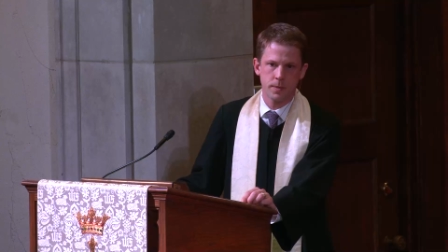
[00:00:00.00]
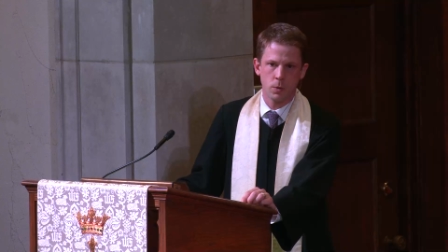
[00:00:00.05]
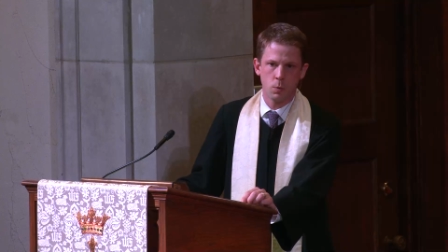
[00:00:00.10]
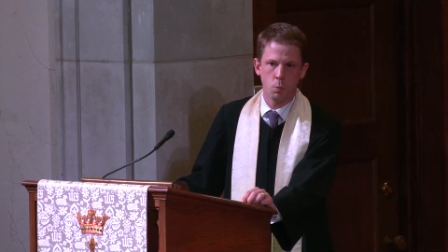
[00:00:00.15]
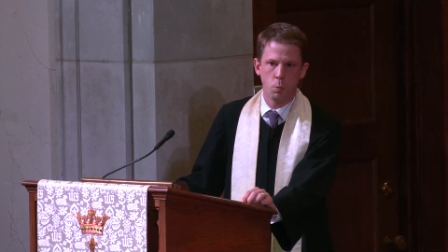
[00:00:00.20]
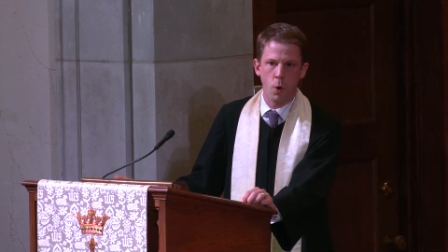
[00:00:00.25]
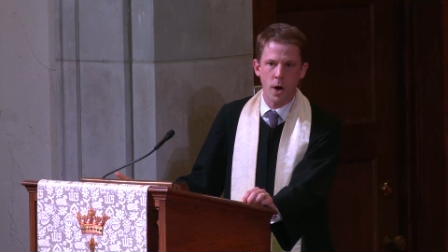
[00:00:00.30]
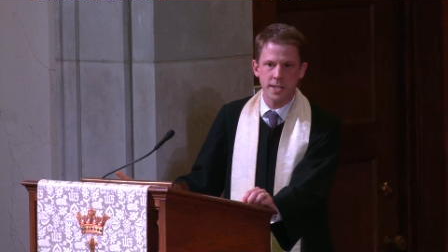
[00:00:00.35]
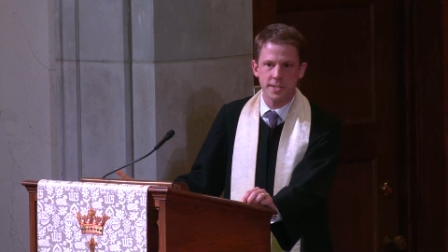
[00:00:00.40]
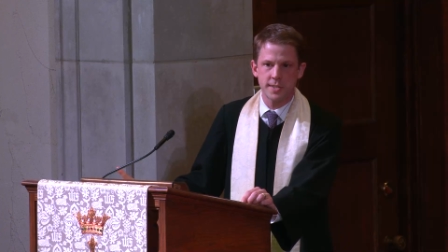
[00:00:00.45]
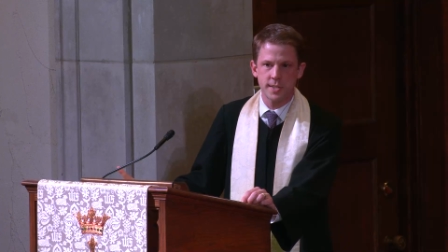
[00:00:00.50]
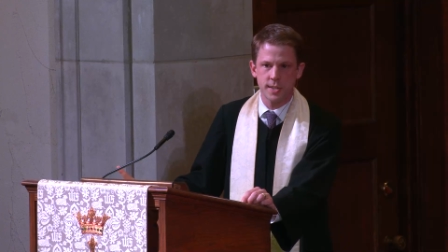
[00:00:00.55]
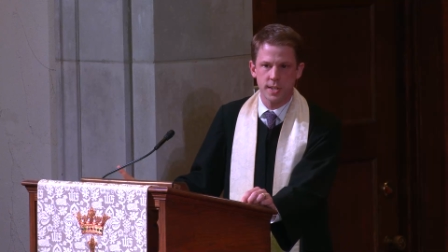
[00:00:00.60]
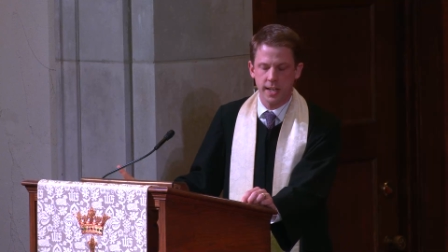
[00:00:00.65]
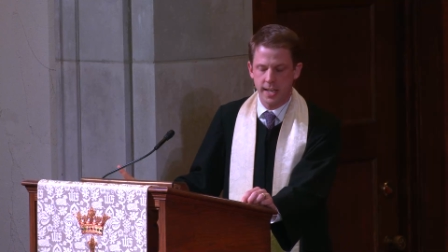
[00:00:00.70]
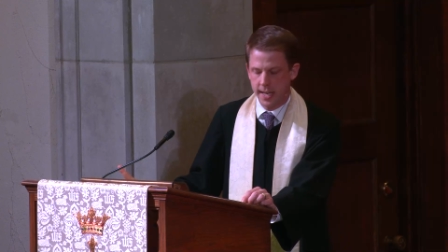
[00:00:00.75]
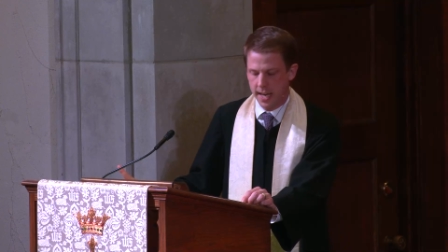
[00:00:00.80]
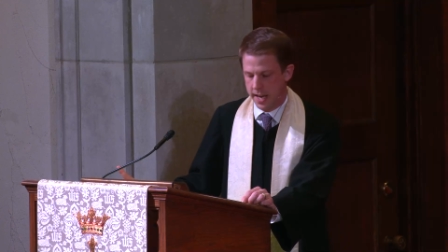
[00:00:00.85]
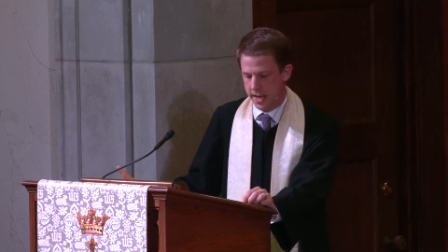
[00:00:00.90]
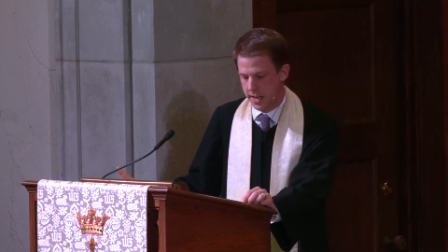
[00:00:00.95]
Once
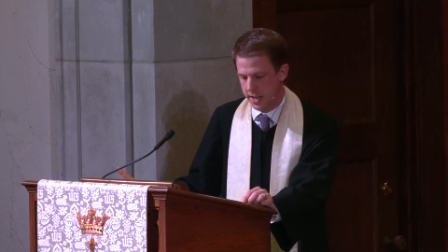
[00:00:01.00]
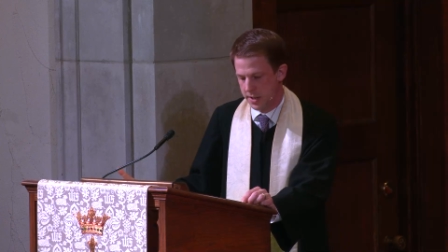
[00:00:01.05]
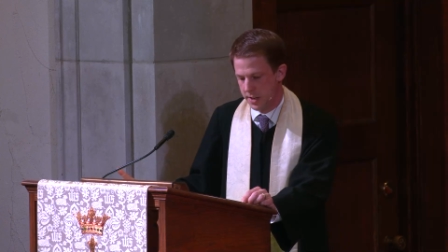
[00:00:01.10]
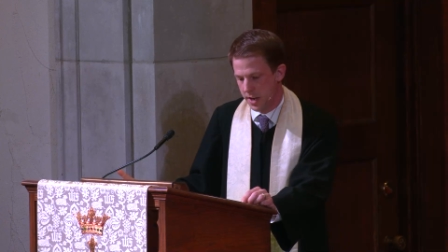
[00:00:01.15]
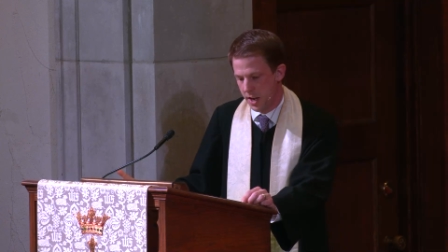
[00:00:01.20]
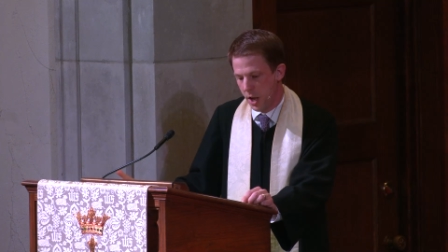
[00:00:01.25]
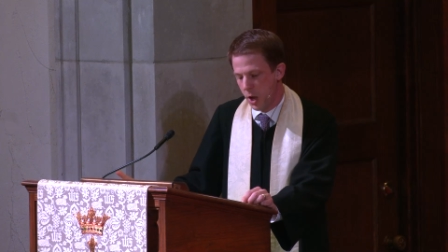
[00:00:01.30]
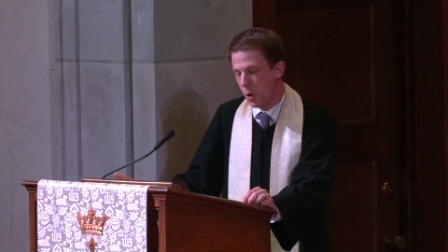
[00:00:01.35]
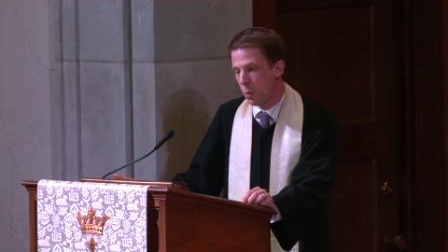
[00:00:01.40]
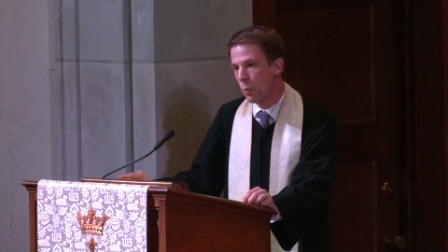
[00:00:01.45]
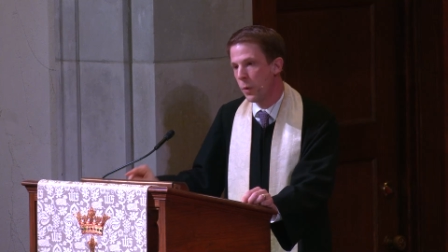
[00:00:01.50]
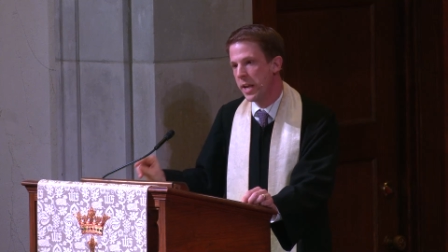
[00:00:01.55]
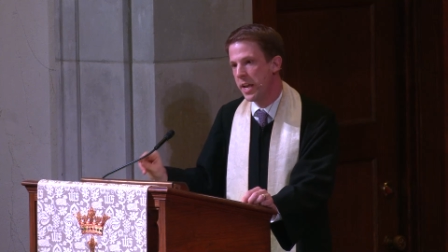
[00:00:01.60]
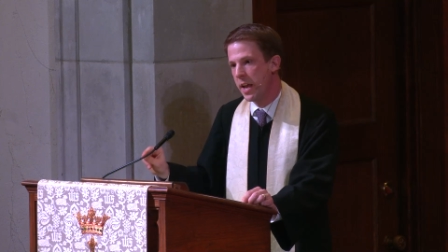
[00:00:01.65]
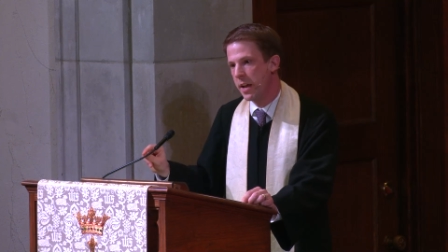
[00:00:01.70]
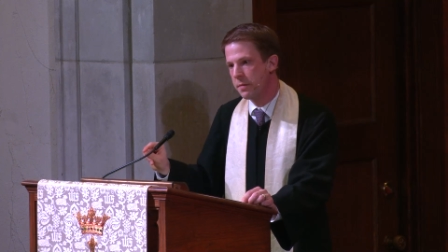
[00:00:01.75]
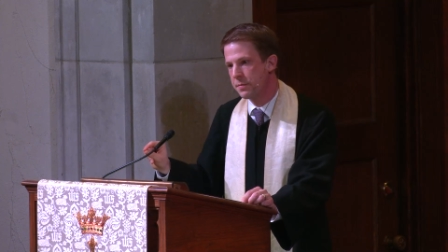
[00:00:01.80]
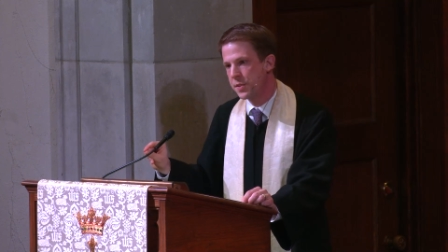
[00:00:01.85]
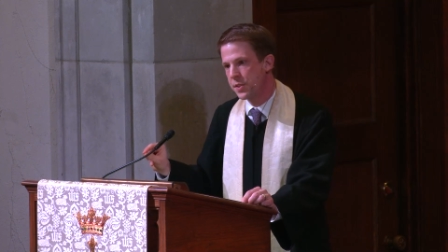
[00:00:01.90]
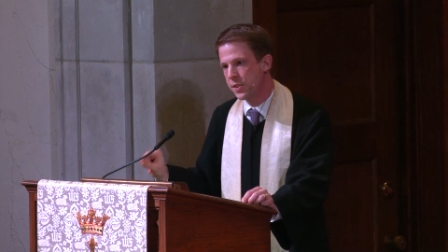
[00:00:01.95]
again, we
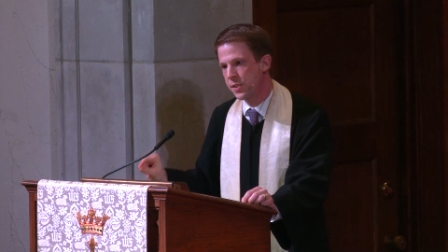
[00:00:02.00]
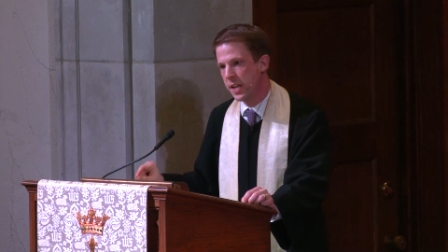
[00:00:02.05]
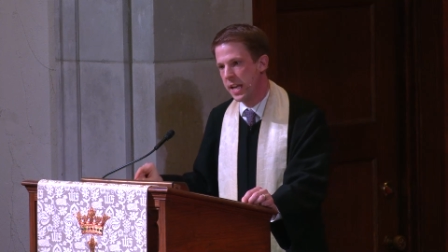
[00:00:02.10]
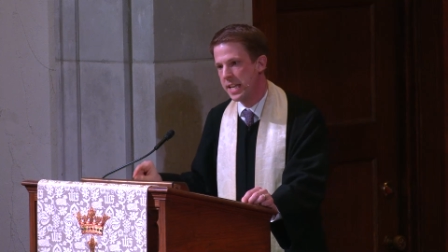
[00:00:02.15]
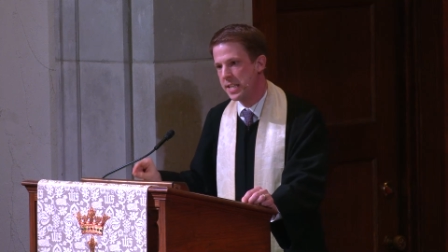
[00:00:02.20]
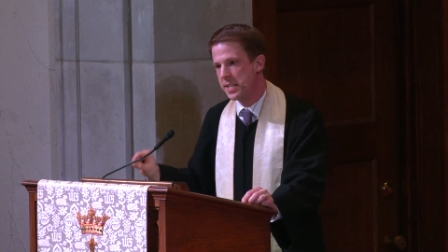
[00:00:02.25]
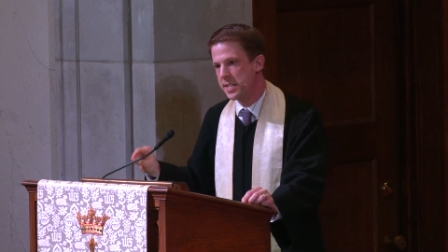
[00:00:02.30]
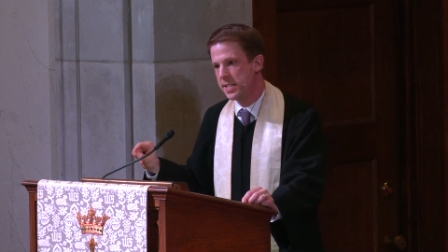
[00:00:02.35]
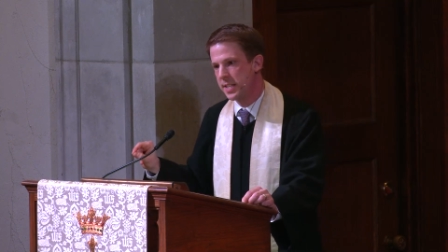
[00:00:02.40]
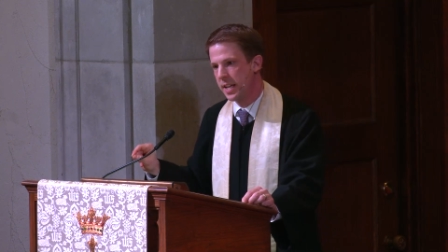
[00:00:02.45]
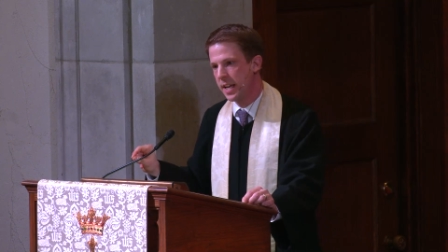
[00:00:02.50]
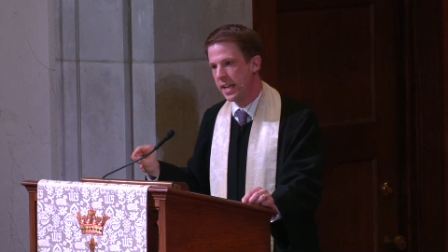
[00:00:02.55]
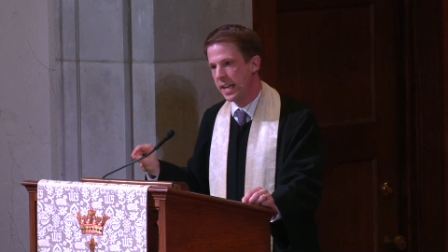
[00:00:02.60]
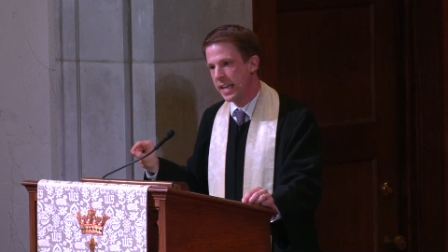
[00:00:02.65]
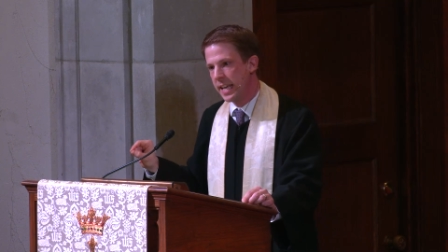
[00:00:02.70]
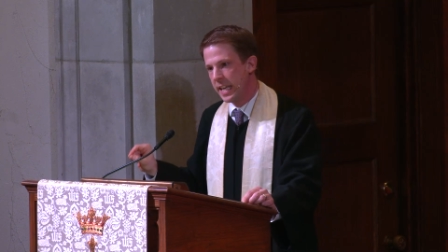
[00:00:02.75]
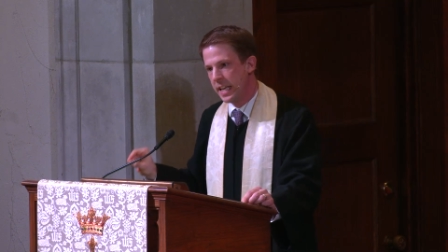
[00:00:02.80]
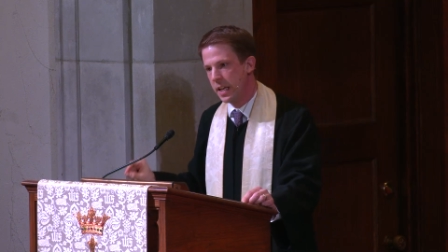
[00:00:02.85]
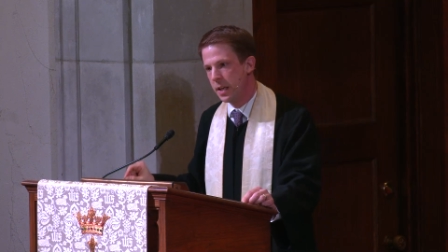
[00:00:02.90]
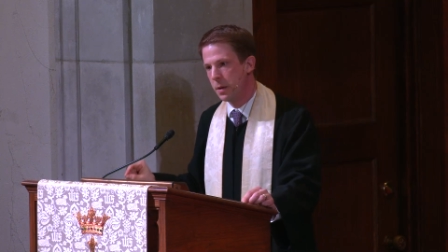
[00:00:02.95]
have sent
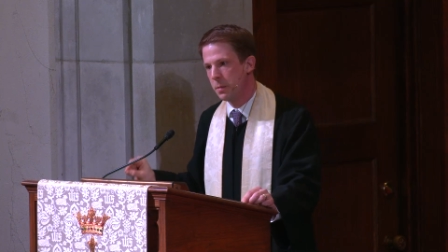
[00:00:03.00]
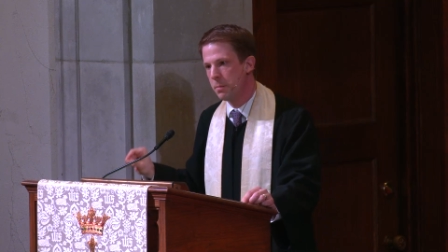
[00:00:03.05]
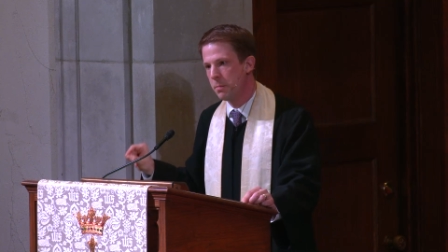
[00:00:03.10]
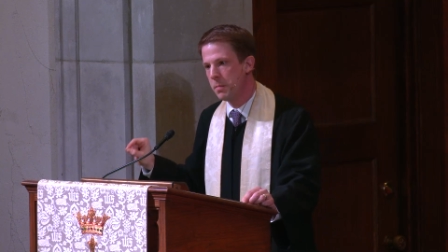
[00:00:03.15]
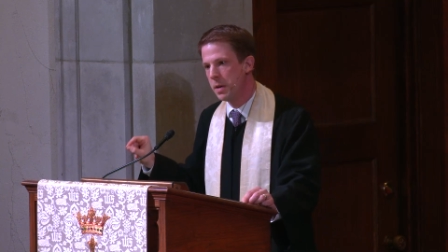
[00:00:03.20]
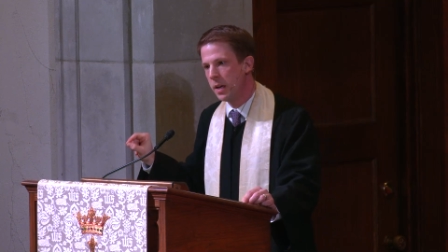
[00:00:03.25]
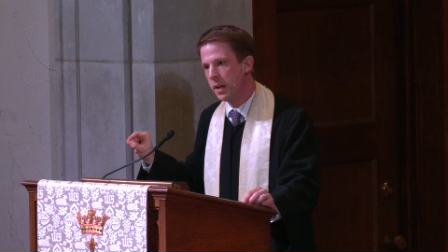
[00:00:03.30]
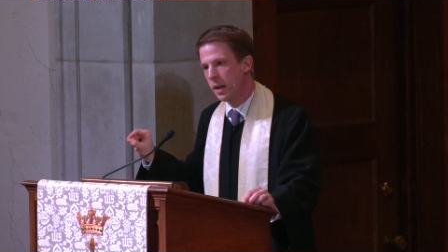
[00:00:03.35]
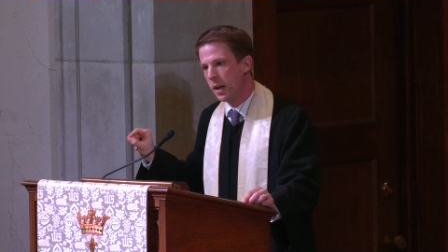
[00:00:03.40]
him